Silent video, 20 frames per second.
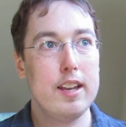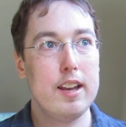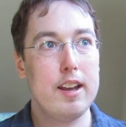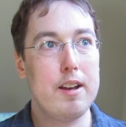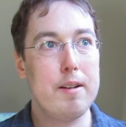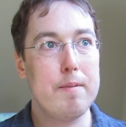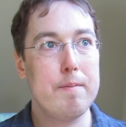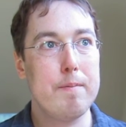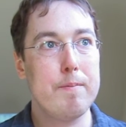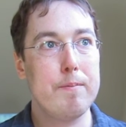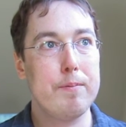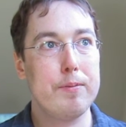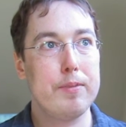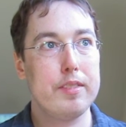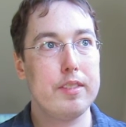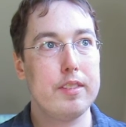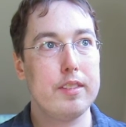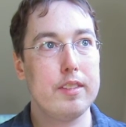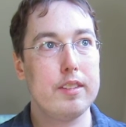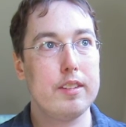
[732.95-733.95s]

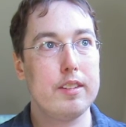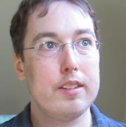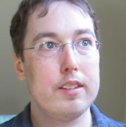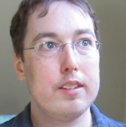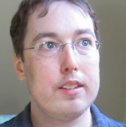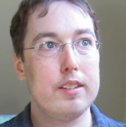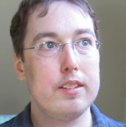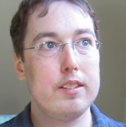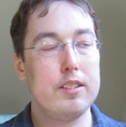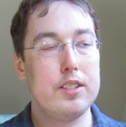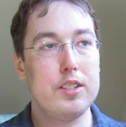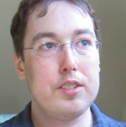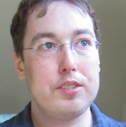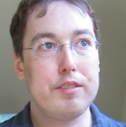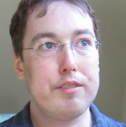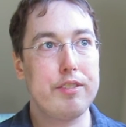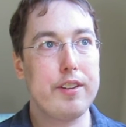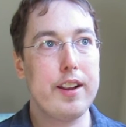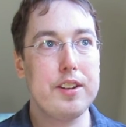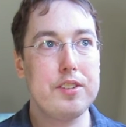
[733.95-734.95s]

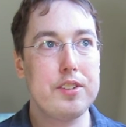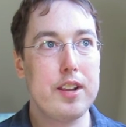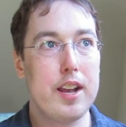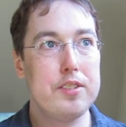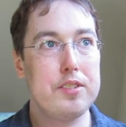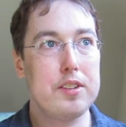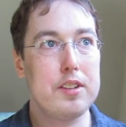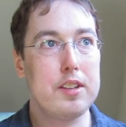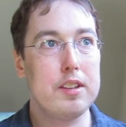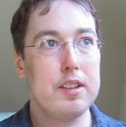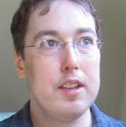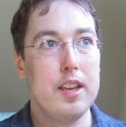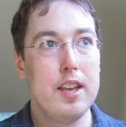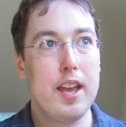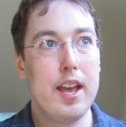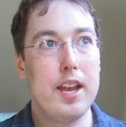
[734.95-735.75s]
disenfranchising